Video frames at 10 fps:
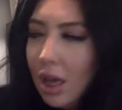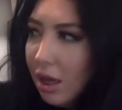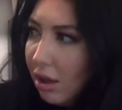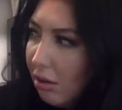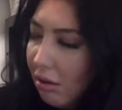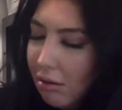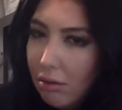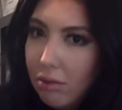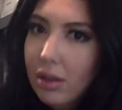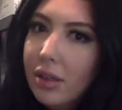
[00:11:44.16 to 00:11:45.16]
Oh,
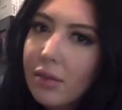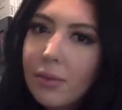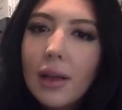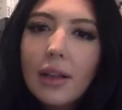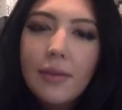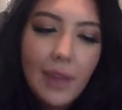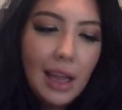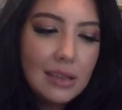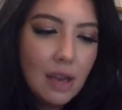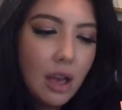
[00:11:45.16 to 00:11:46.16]
well,
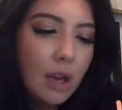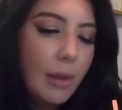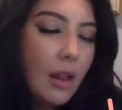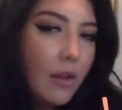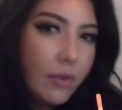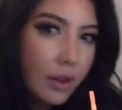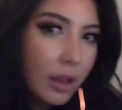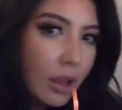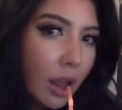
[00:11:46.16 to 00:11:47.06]
that's not going to be lovely.